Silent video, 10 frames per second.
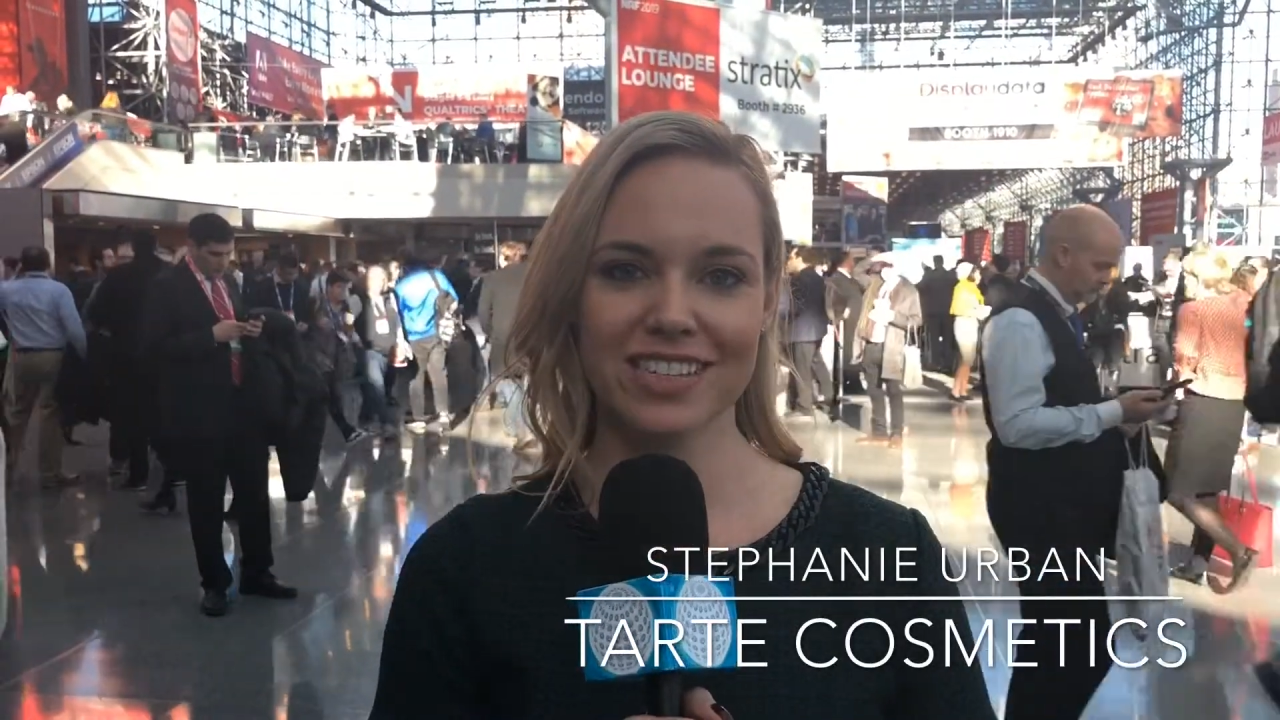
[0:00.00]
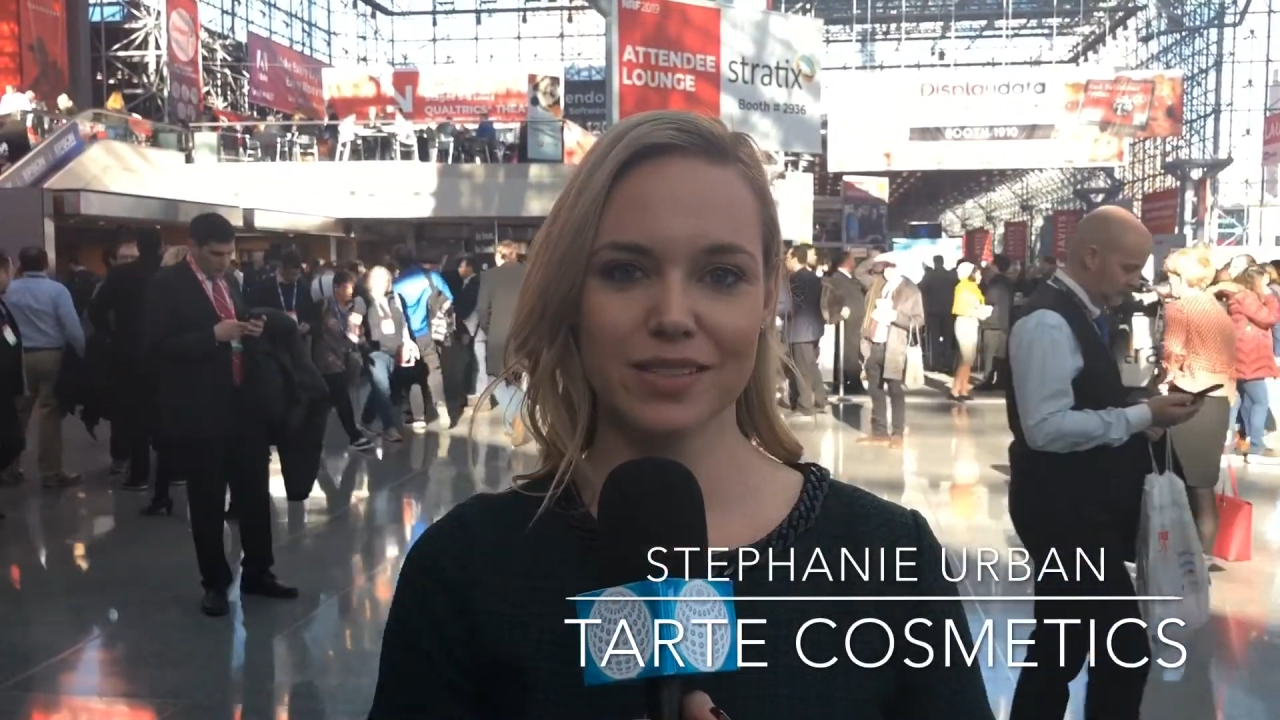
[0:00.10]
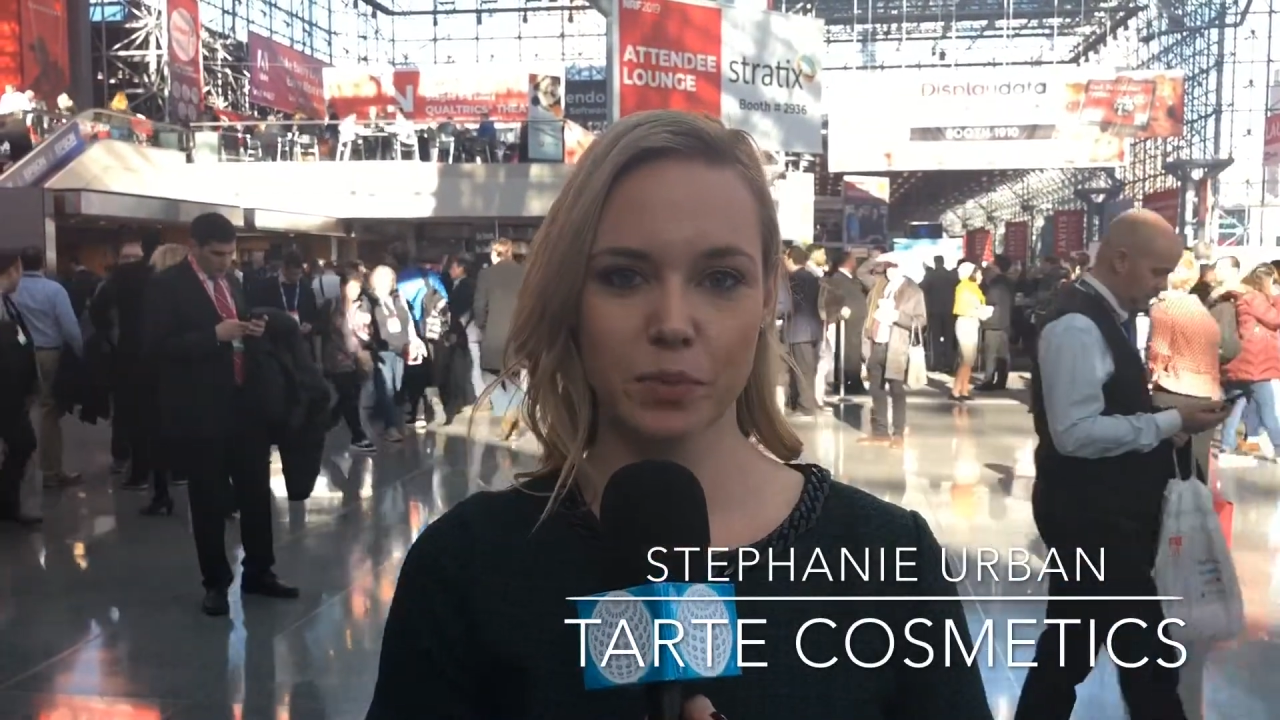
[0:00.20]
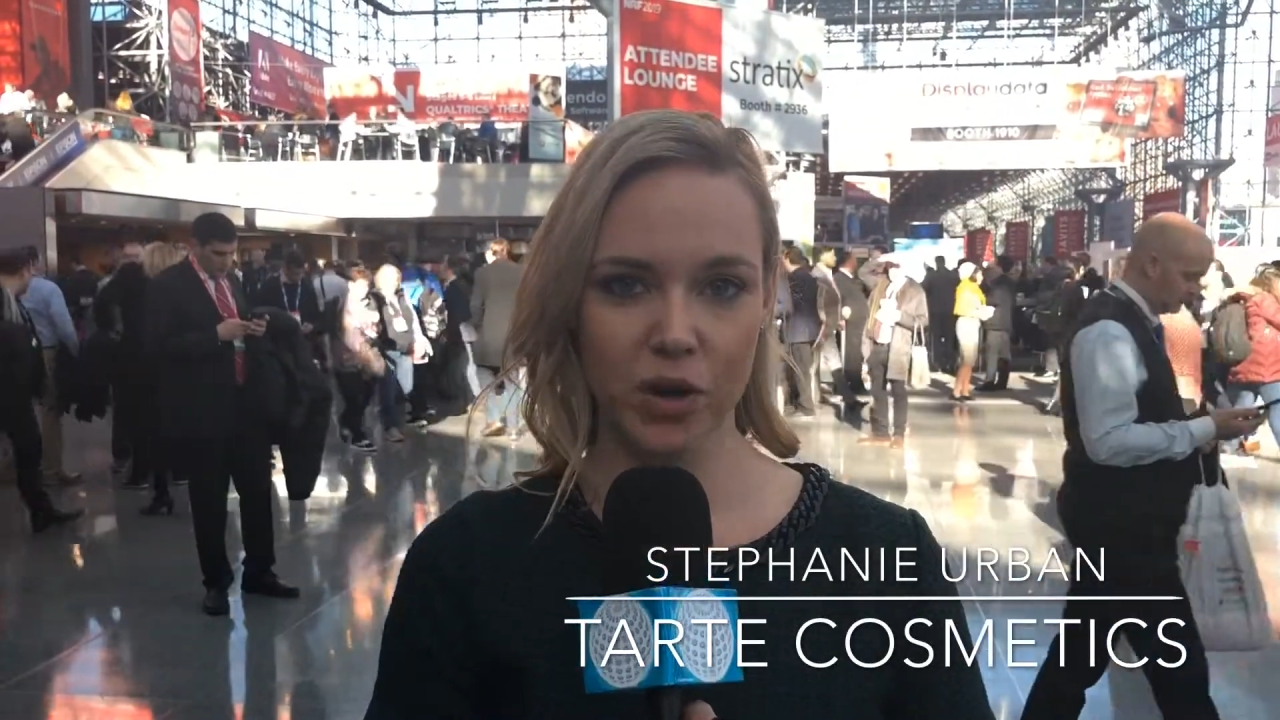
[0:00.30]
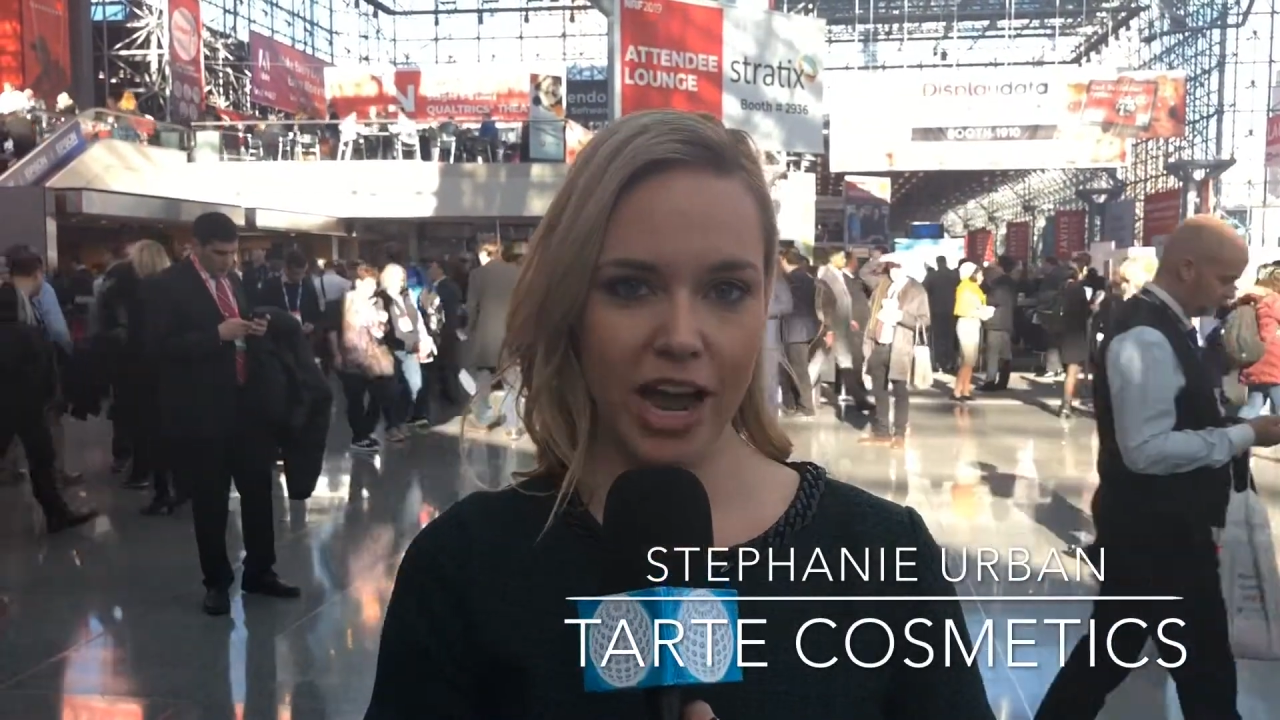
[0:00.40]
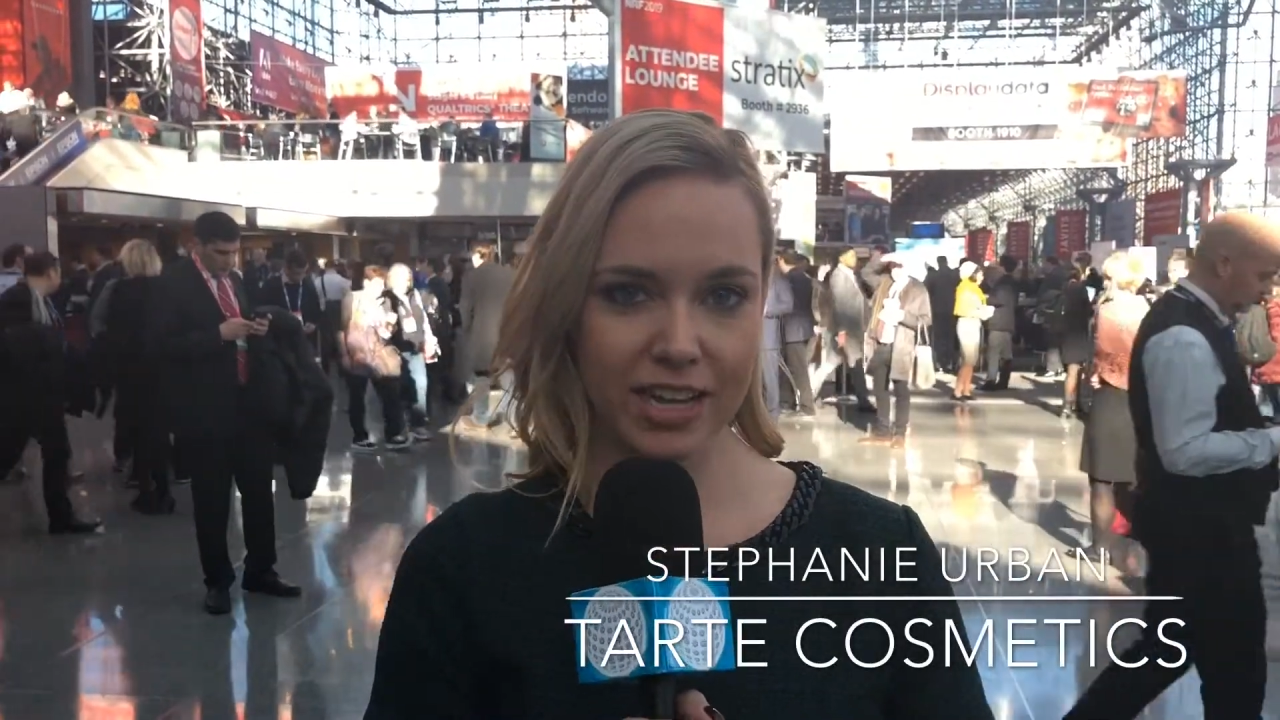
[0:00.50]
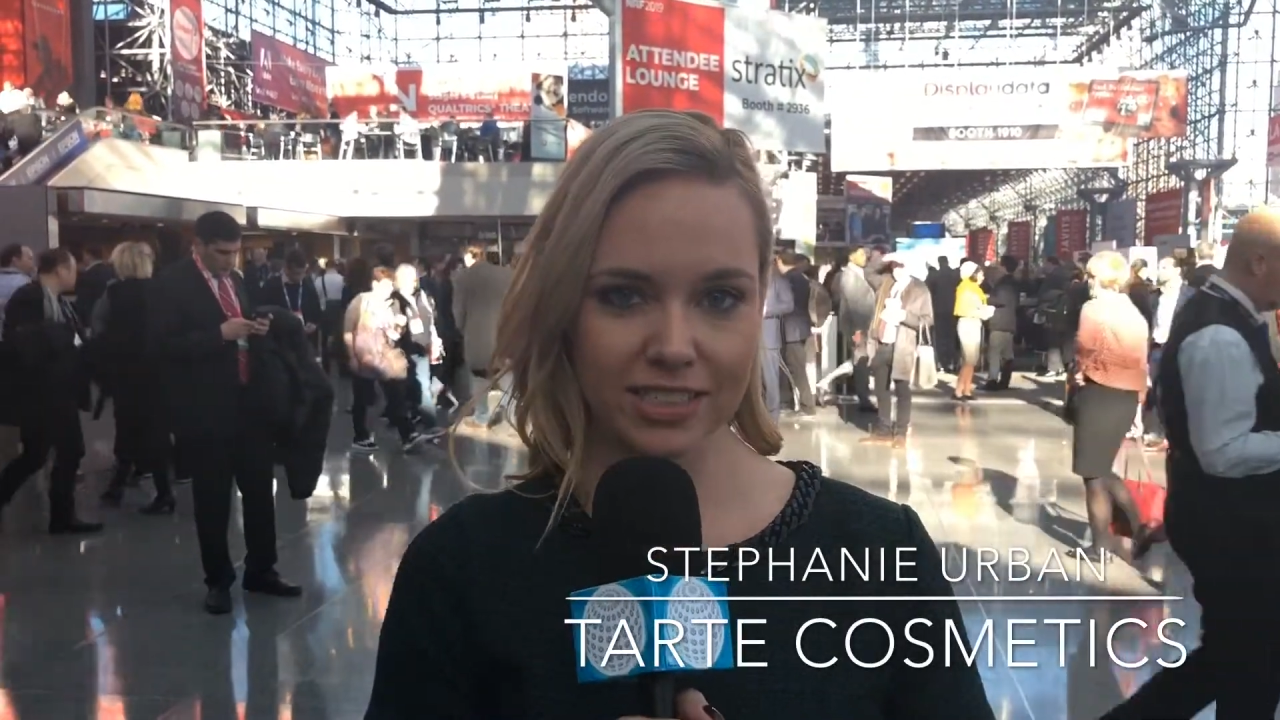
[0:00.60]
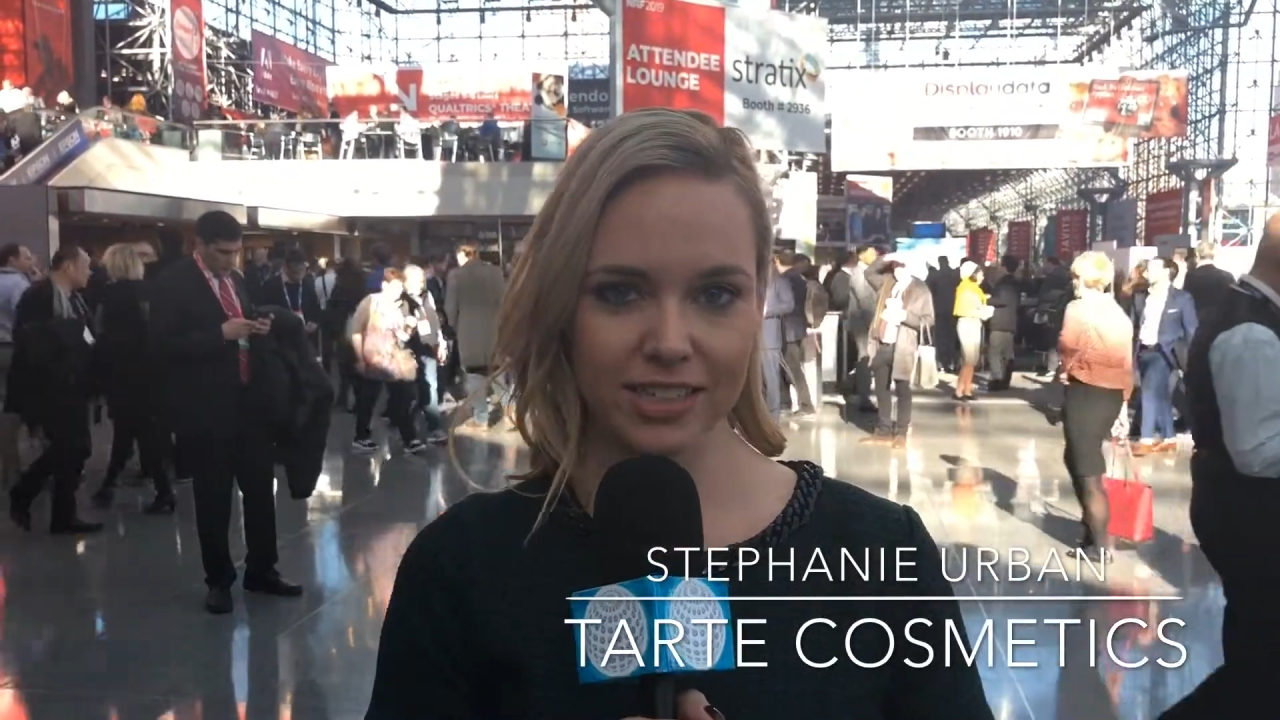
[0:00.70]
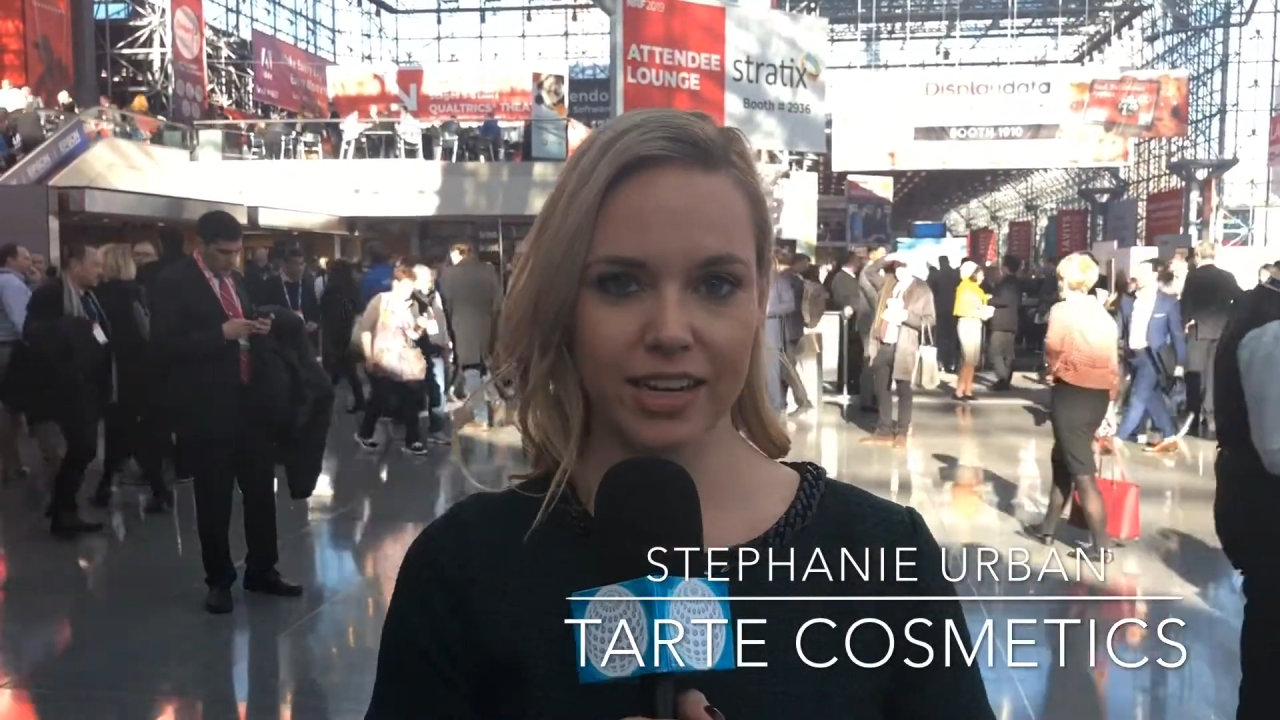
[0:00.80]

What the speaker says: as a brand.